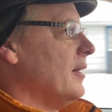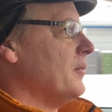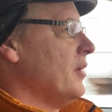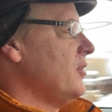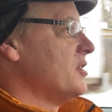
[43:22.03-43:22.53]

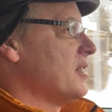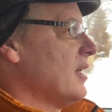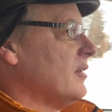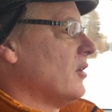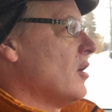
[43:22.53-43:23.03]
if you just get
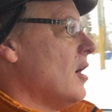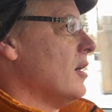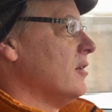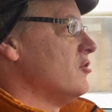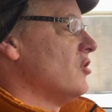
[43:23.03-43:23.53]
in the car
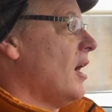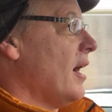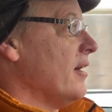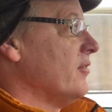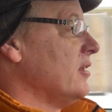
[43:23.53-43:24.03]
and
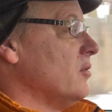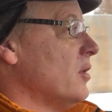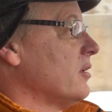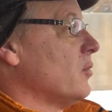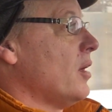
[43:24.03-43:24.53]
drive, and you
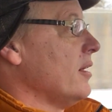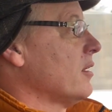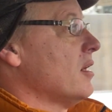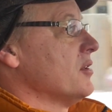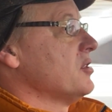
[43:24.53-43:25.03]
wonder why your
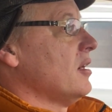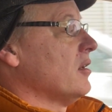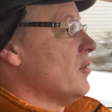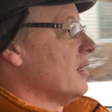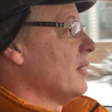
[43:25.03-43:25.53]
car's not
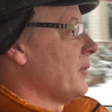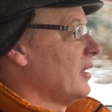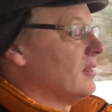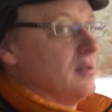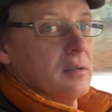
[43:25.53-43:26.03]
going up a hill,